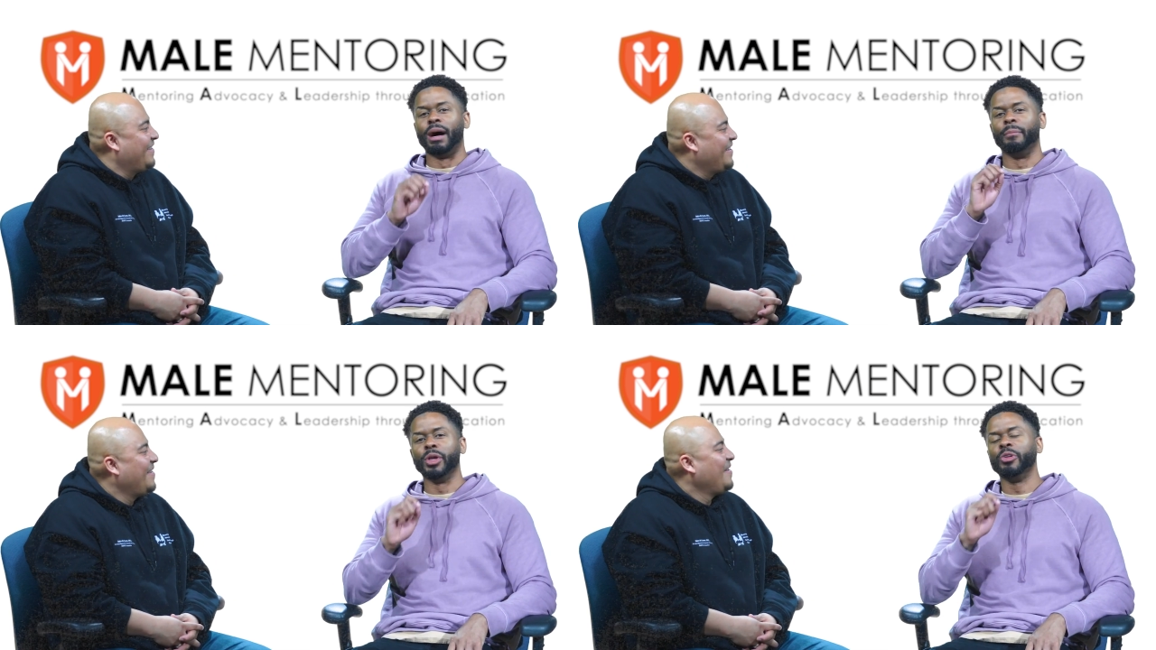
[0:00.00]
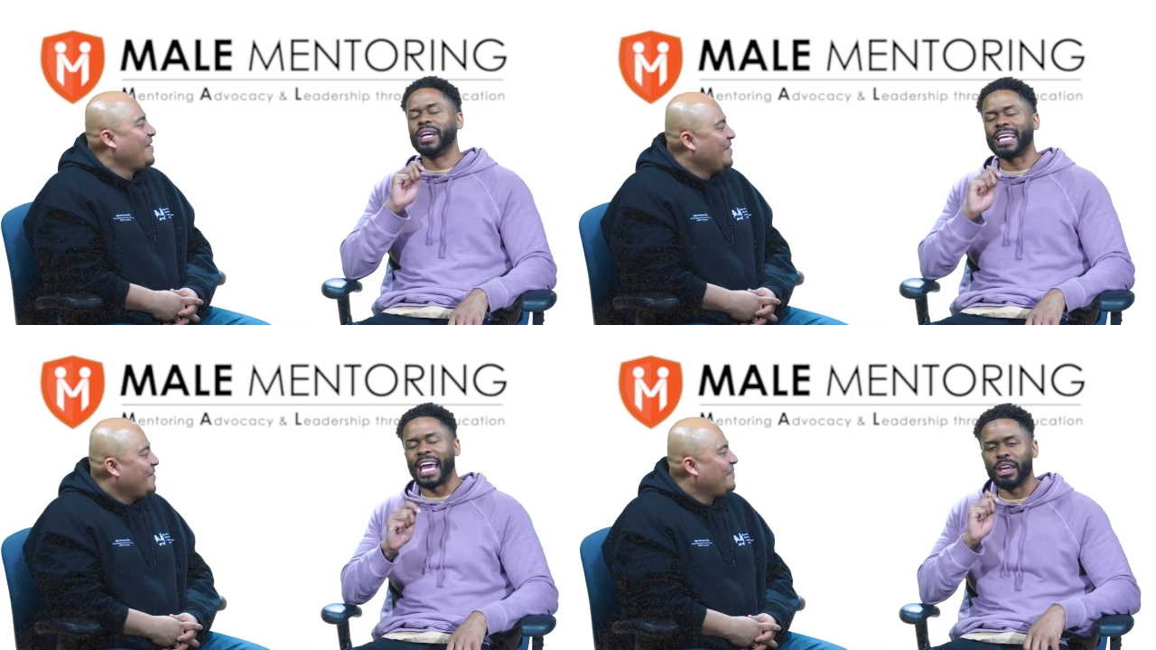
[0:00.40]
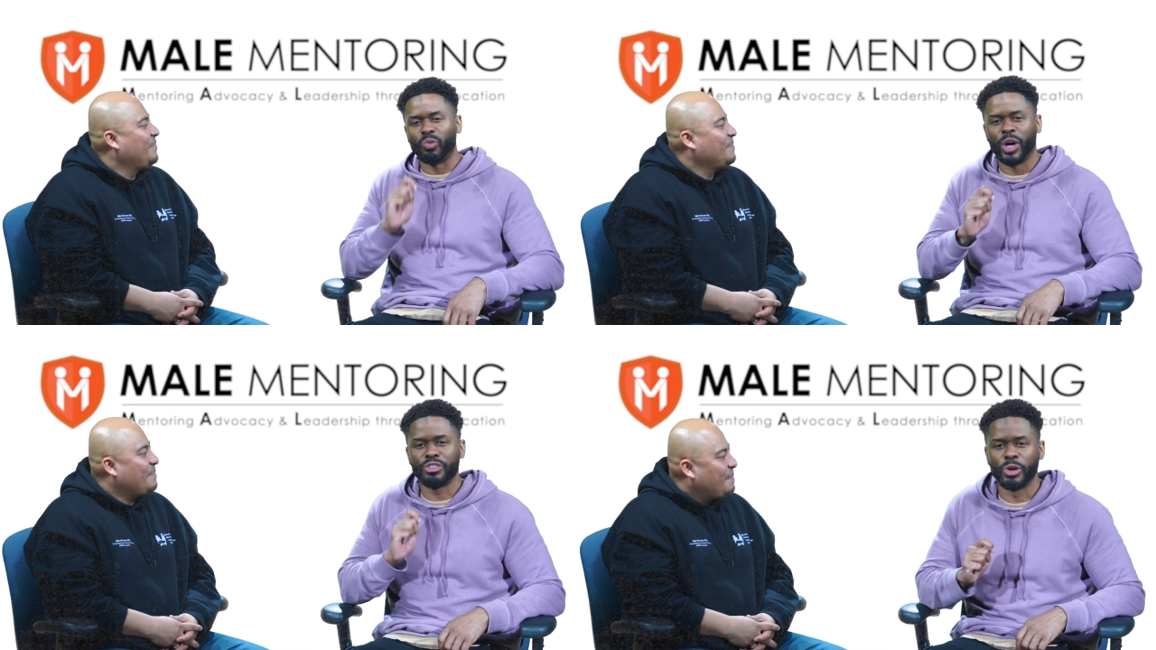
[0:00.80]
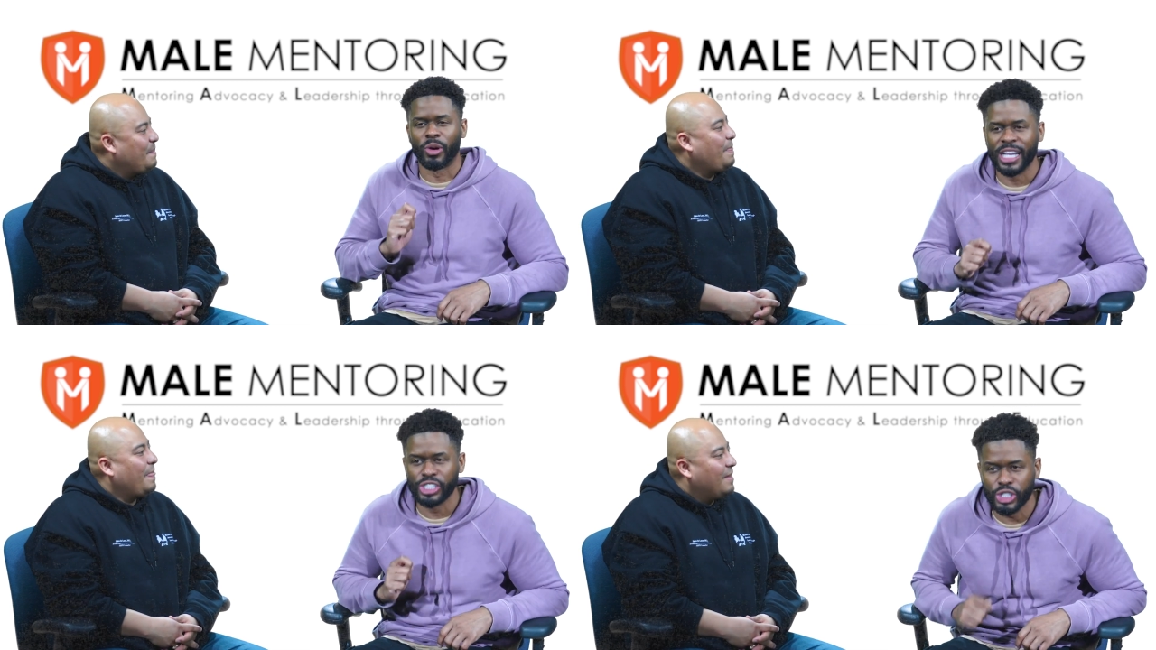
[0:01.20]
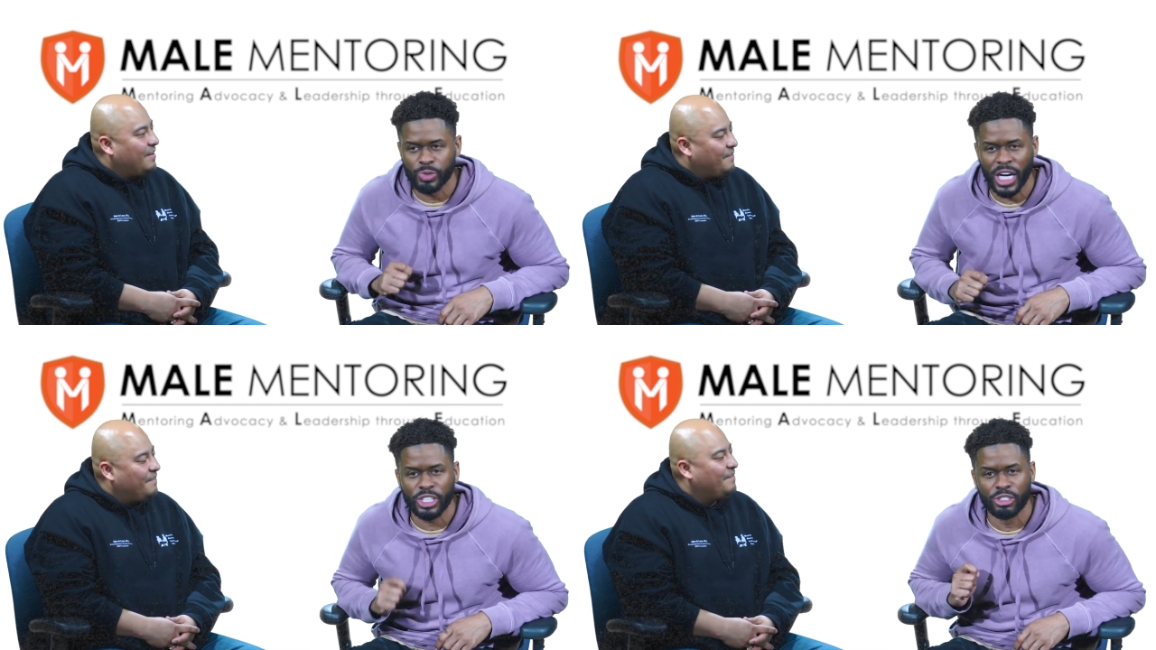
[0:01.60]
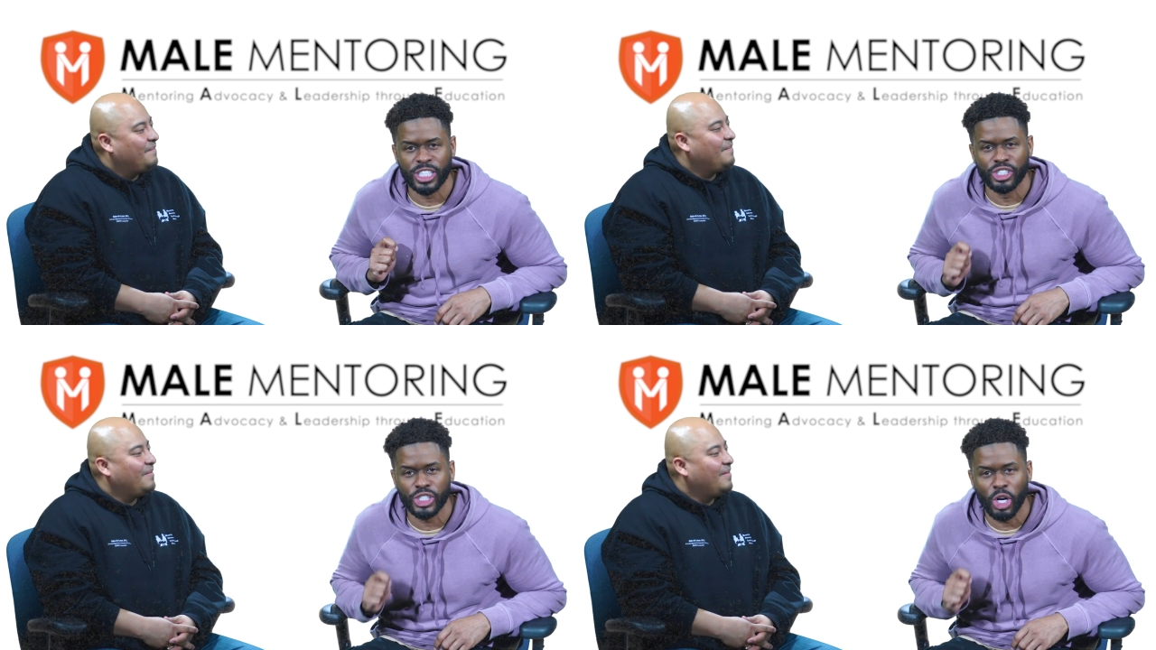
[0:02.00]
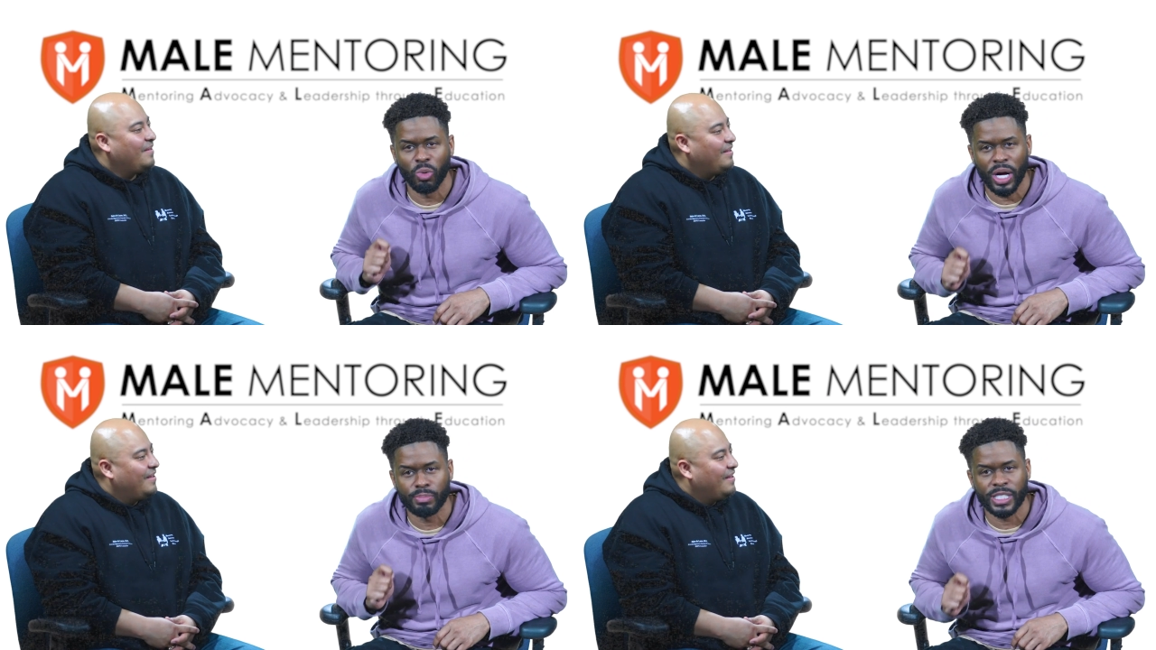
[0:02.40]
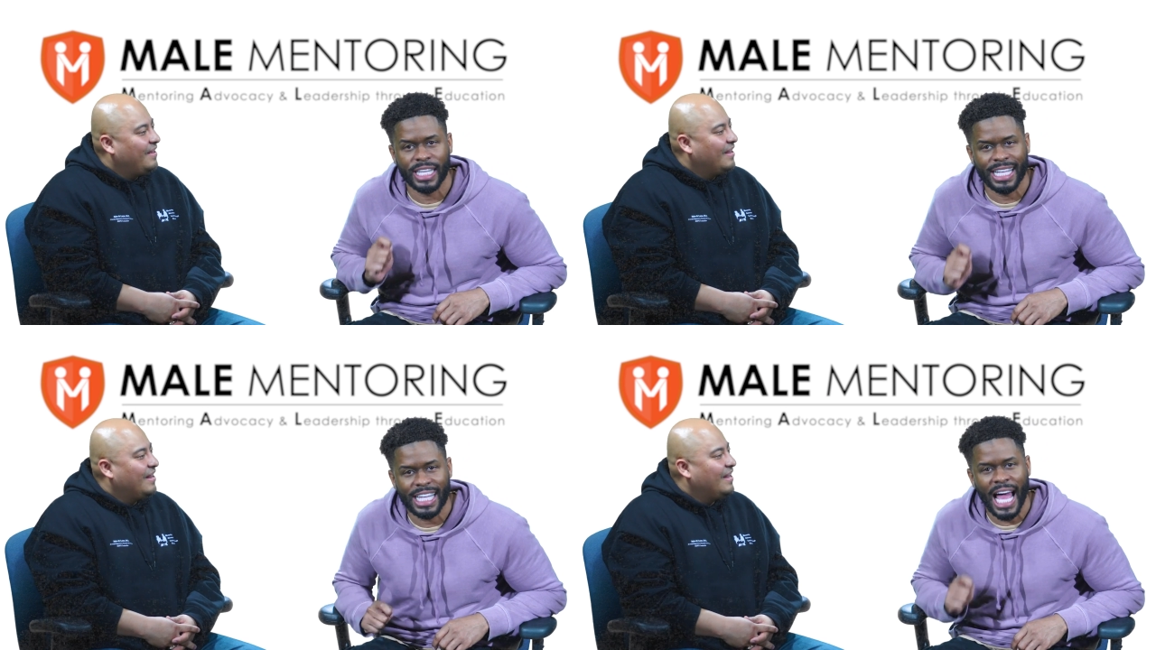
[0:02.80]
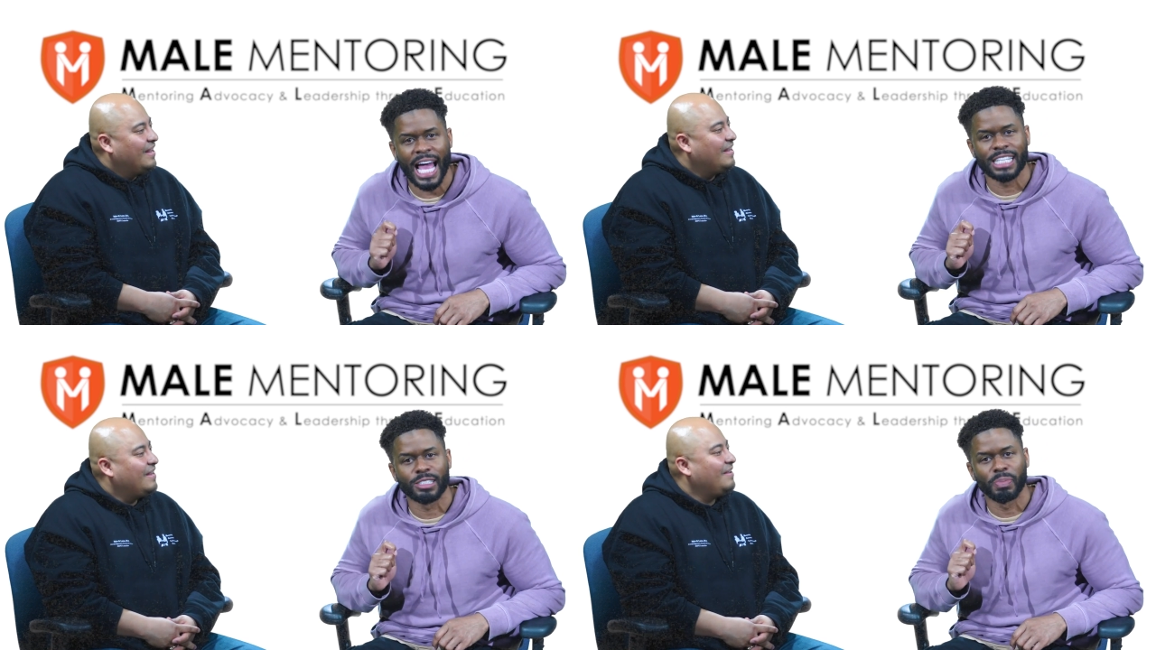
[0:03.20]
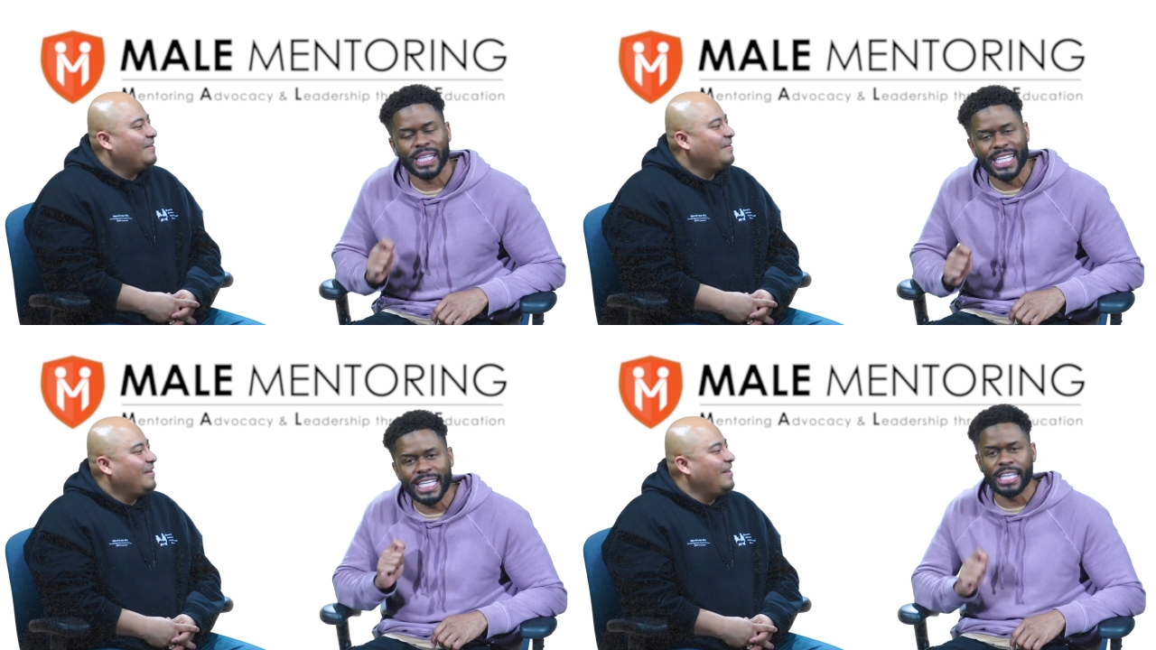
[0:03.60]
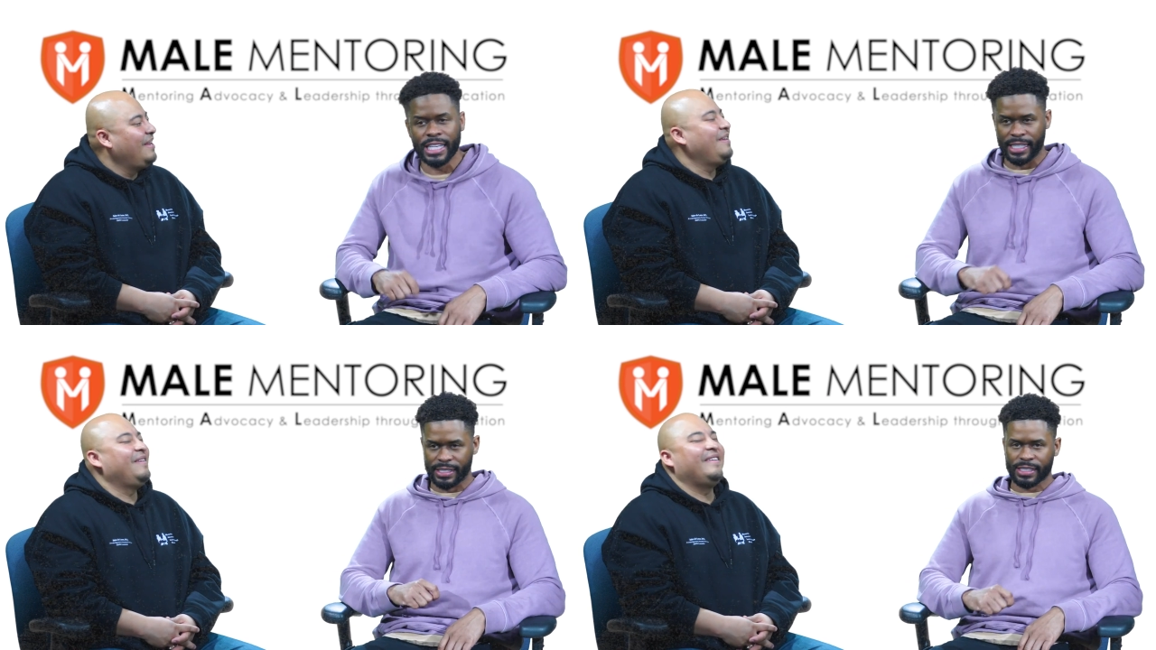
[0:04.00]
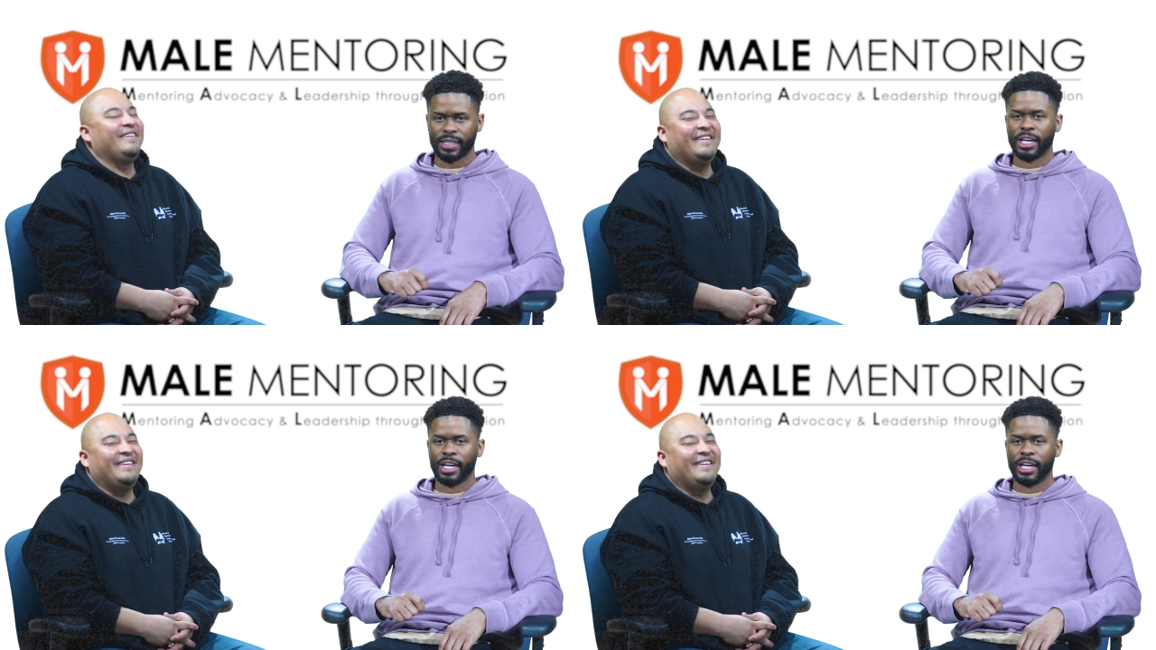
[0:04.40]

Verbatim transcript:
Speaker 1: Communicate with your instructors and show up to class, please.